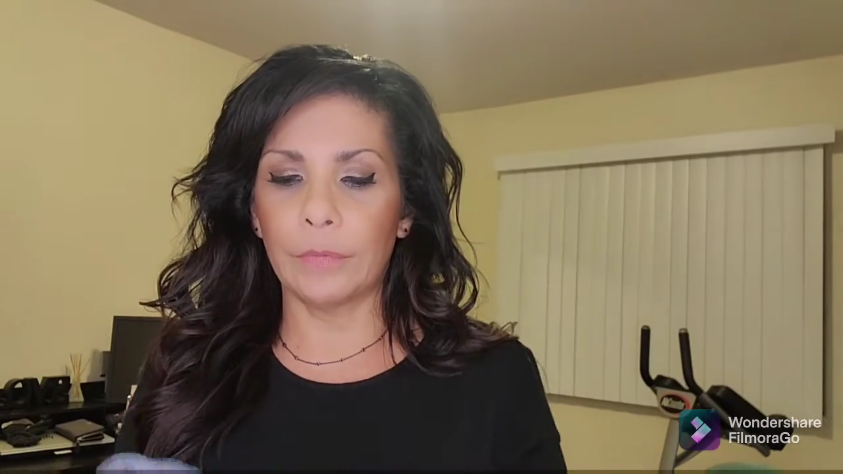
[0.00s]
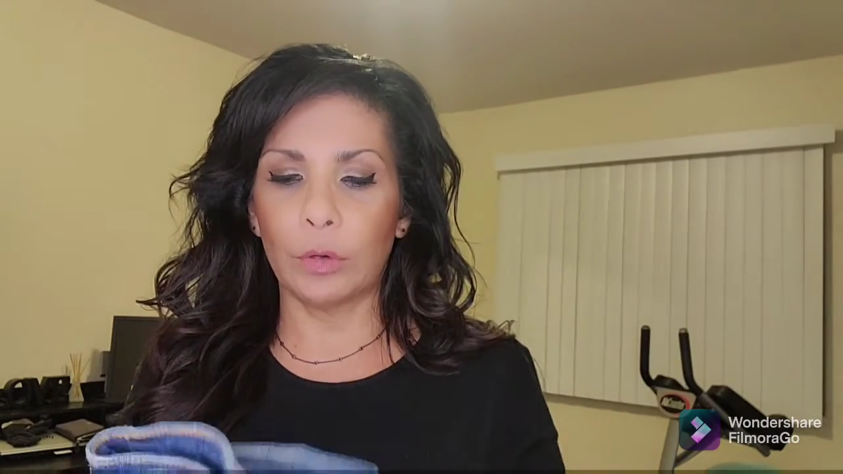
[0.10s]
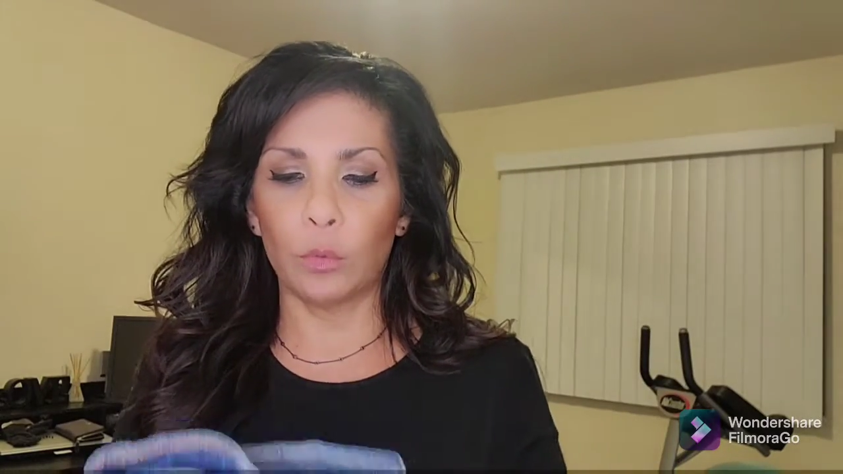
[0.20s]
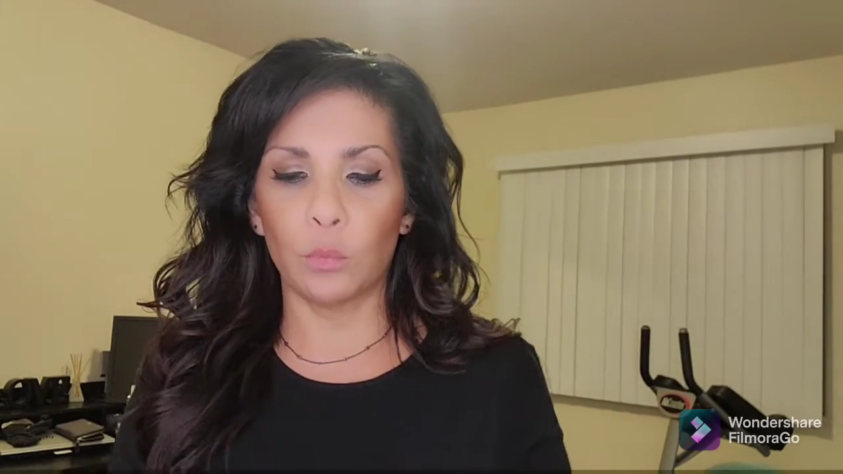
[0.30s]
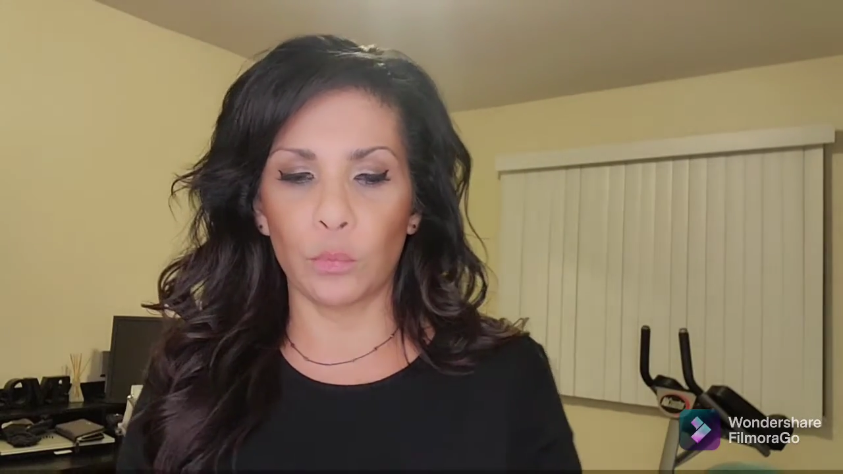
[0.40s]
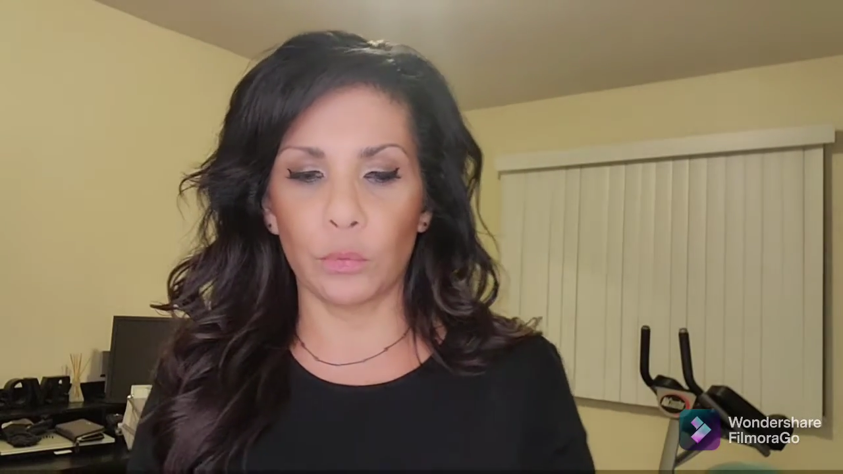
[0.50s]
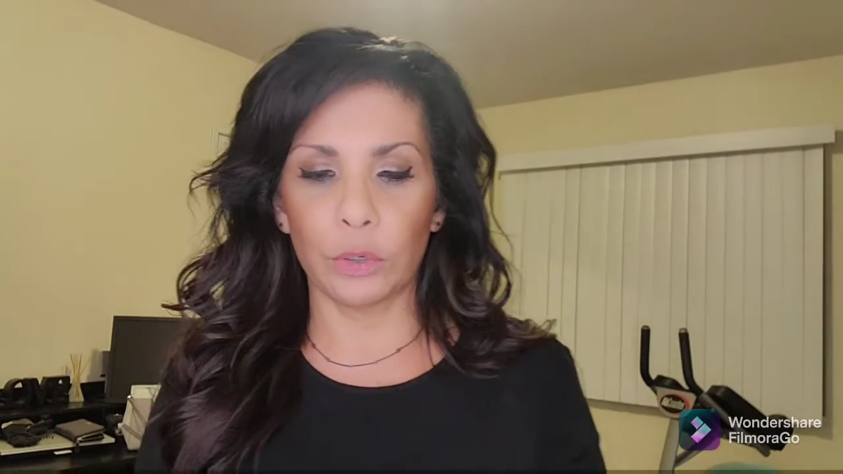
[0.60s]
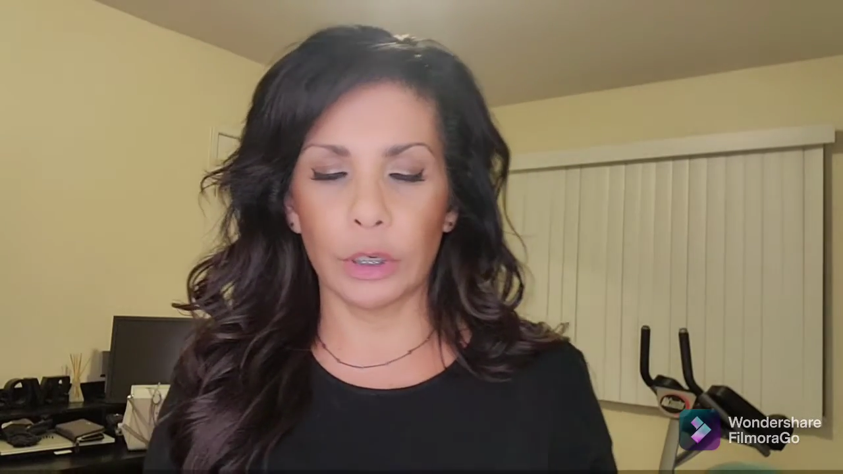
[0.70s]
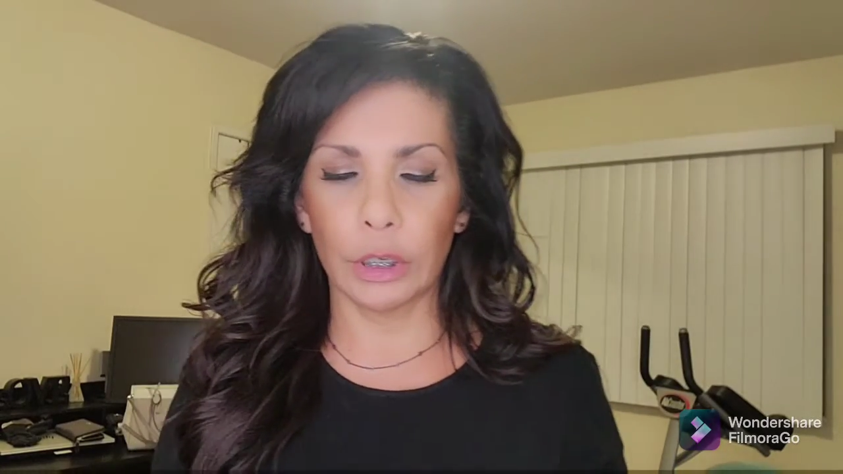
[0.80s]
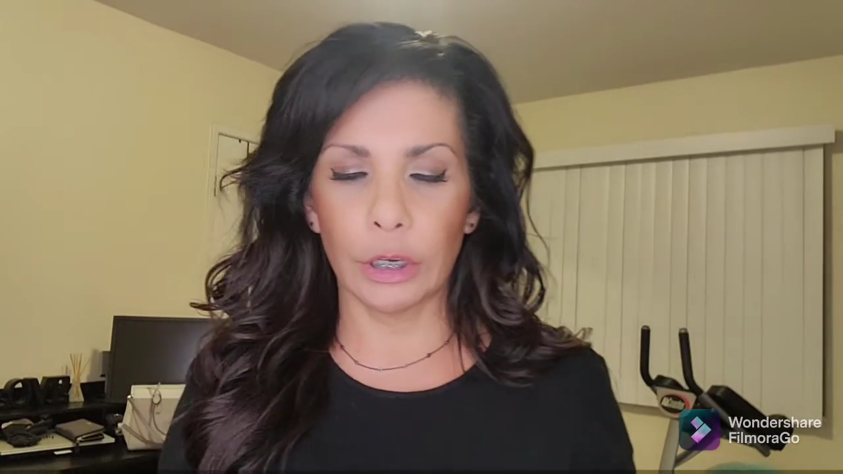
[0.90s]
fit
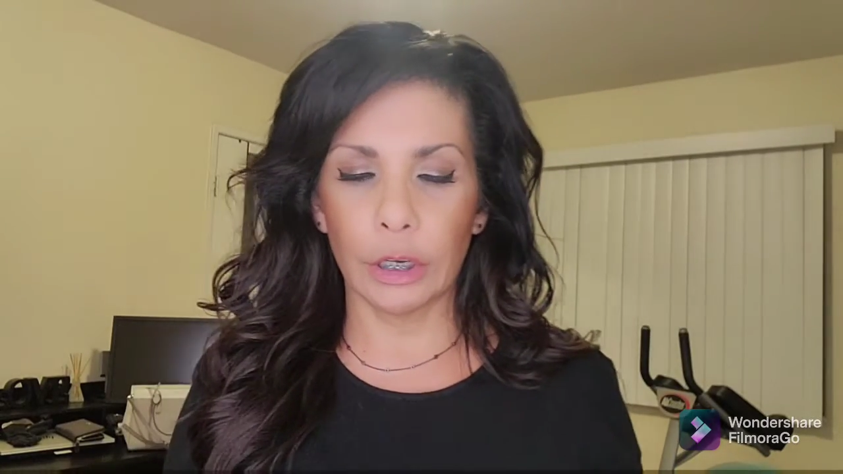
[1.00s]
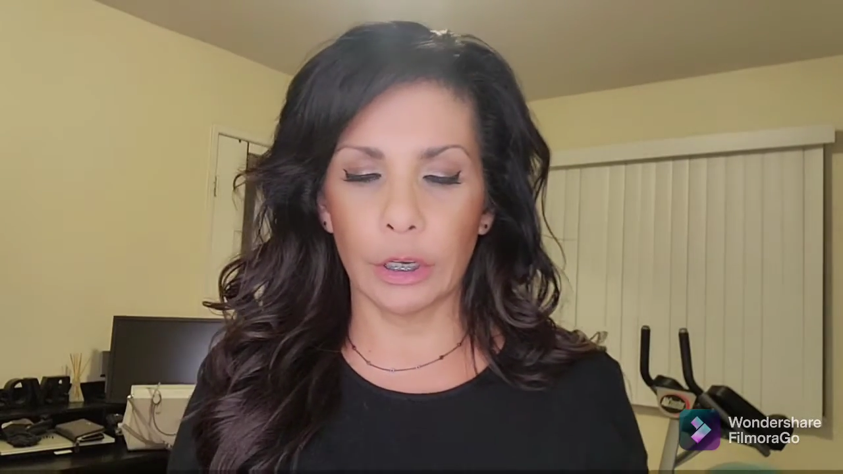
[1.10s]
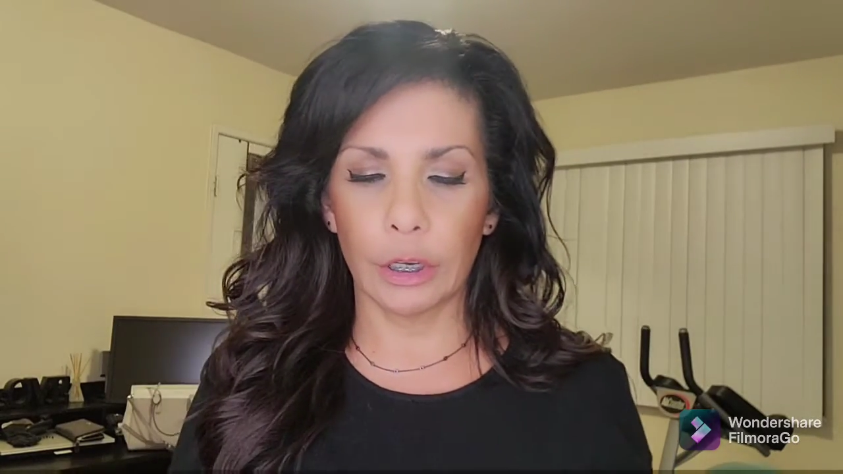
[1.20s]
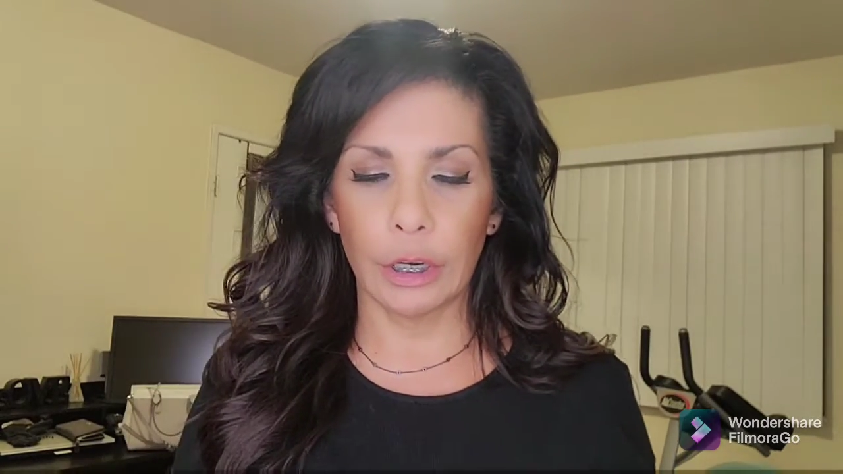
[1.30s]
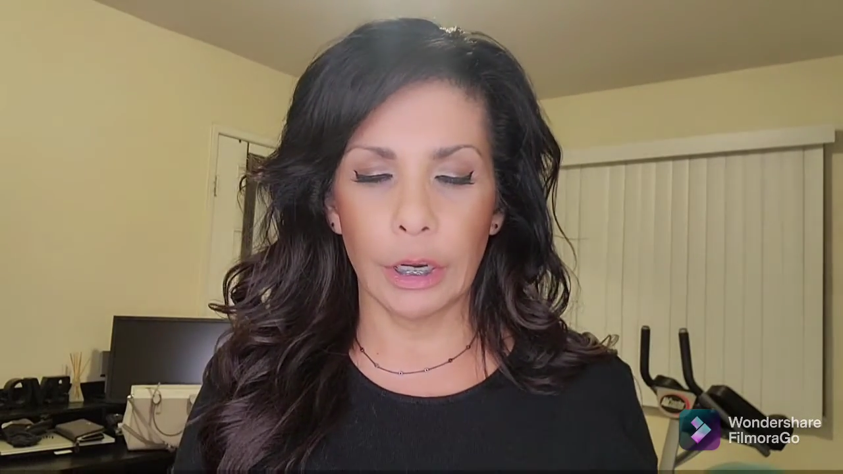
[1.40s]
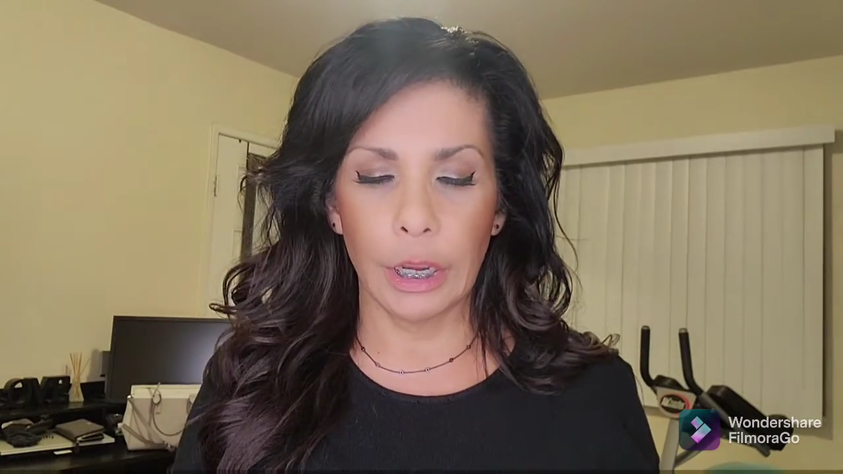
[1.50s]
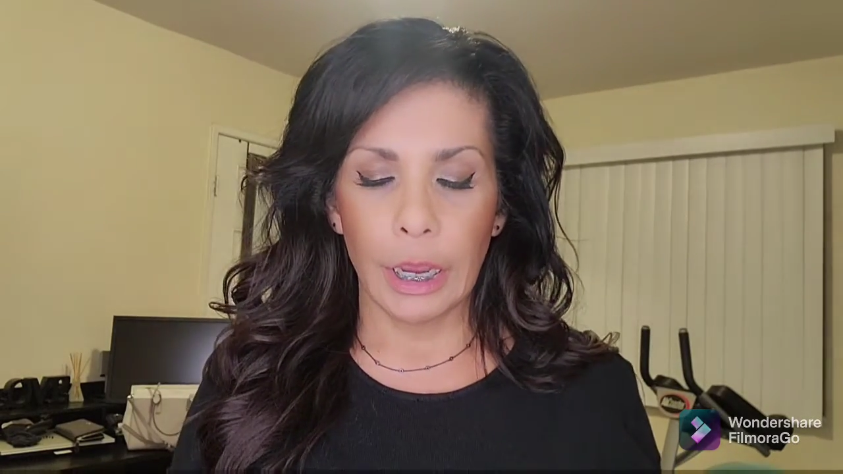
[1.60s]
really good.